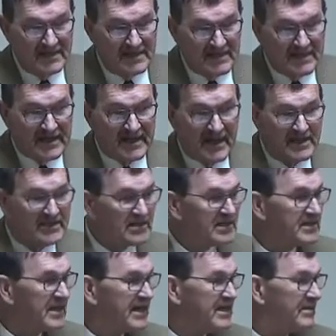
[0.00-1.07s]
Can I just
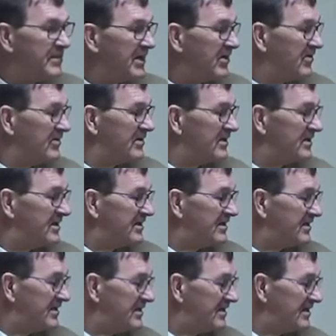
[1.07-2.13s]
stay in the middle? And
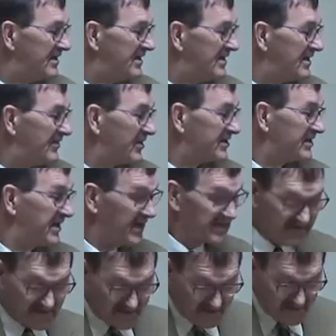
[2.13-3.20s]
what's the answer
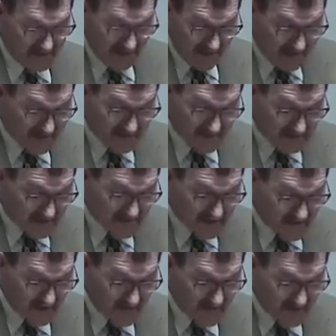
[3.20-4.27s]
to that? There's
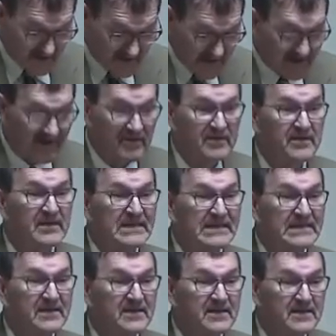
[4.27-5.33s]
no middle ground.
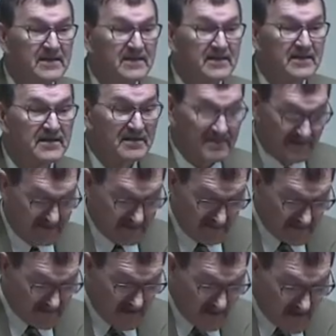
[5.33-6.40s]
There's
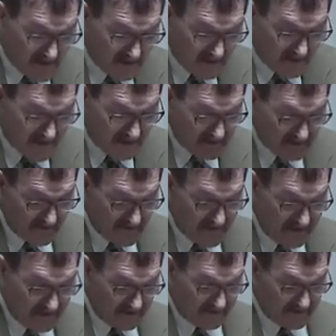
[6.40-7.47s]
no middle ground. You're
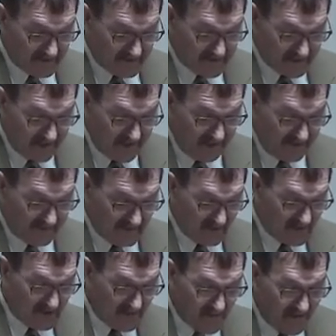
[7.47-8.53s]
either saved or
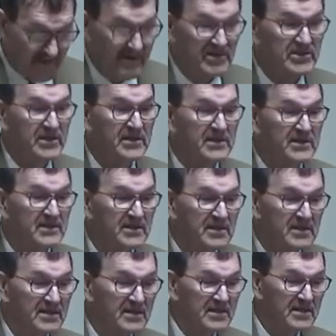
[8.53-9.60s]
you're perishing.
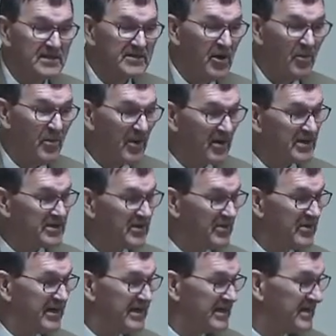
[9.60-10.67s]
No purgatory.